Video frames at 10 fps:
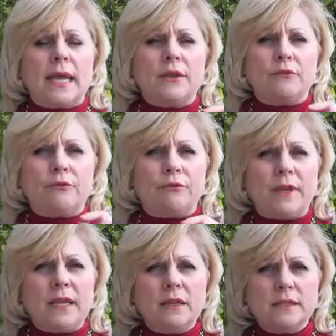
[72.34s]
It
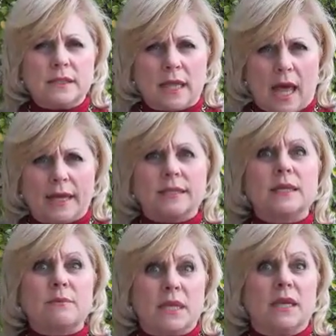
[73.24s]
feels like,
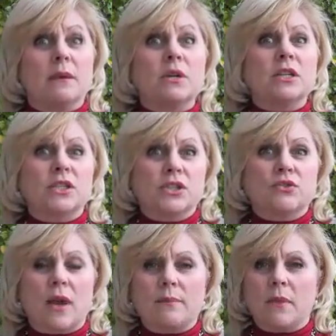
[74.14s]
to me, I'm going to
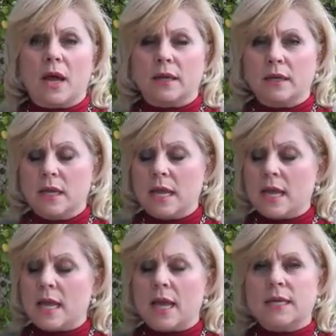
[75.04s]
describe mine,
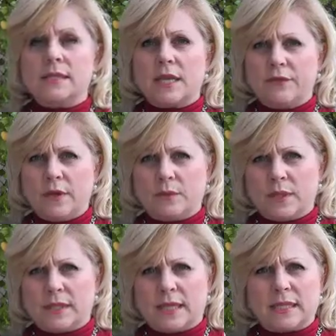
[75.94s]
as if it
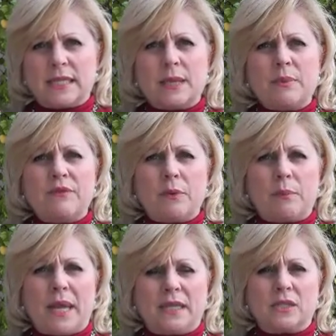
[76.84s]
was the tip of a
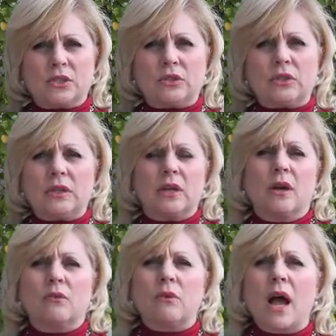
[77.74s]
pencil
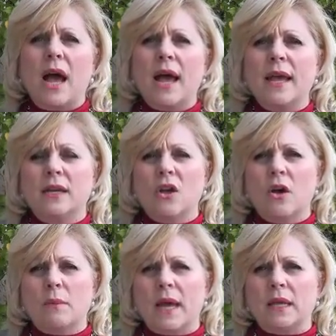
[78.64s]
right
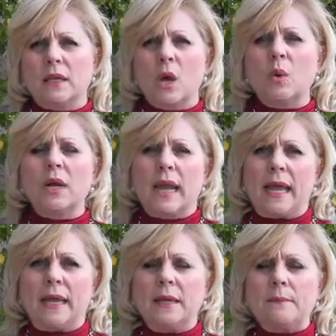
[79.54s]
on my lower
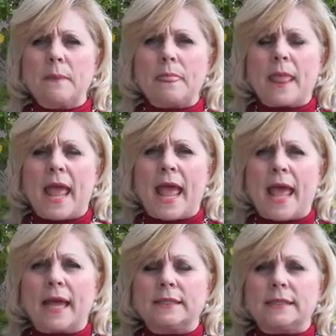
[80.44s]
leg,
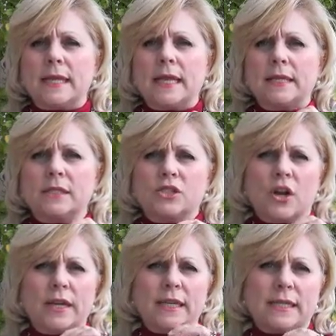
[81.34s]
and it's
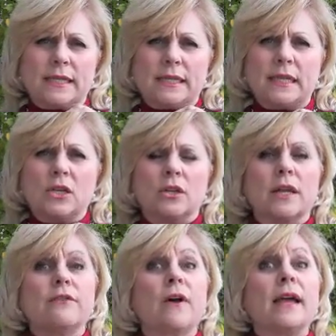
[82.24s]
starting to tingle.
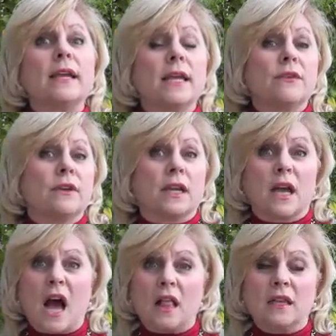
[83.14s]
If I could give it a
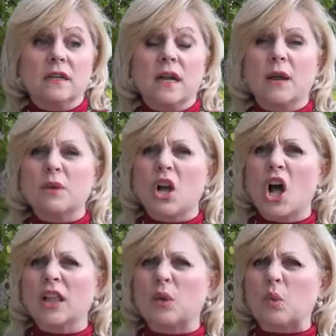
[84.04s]
color, I would
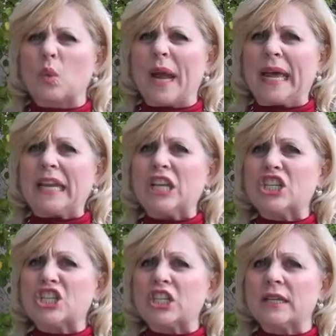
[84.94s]
call it
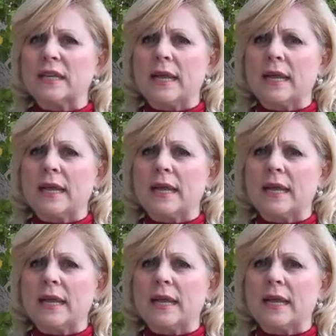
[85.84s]
reddish.